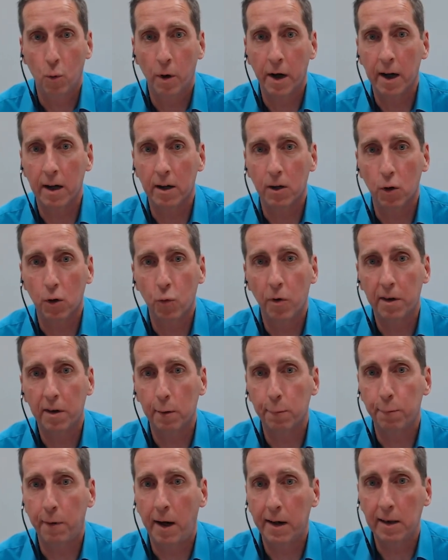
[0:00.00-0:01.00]
When,
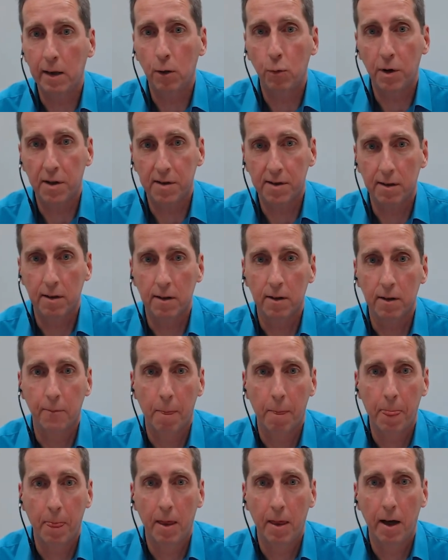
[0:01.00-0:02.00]
with a final
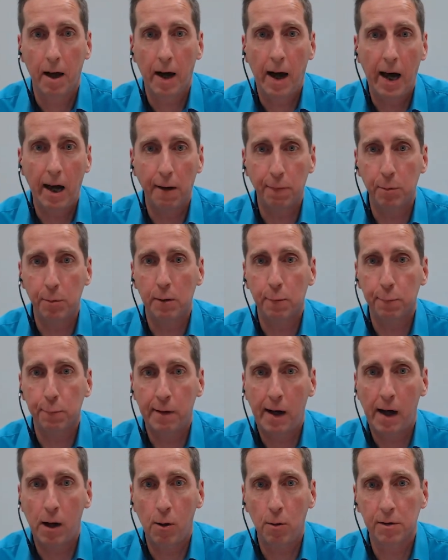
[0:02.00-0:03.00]
whistle, I have been
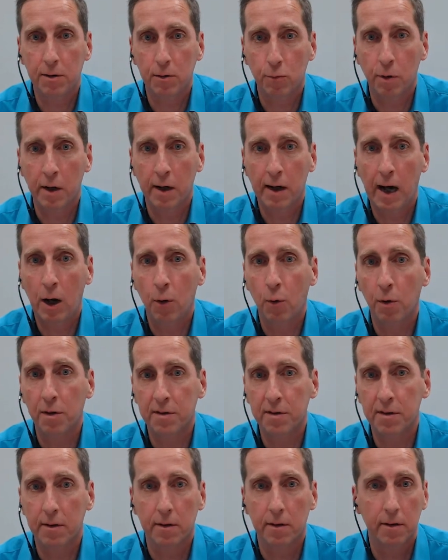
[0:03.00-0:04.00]
fouled when I
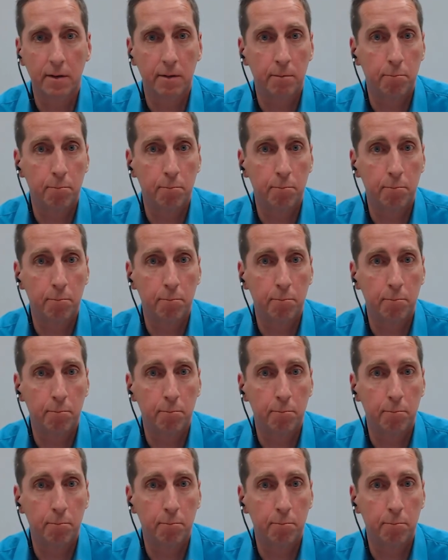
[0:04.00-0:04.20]
was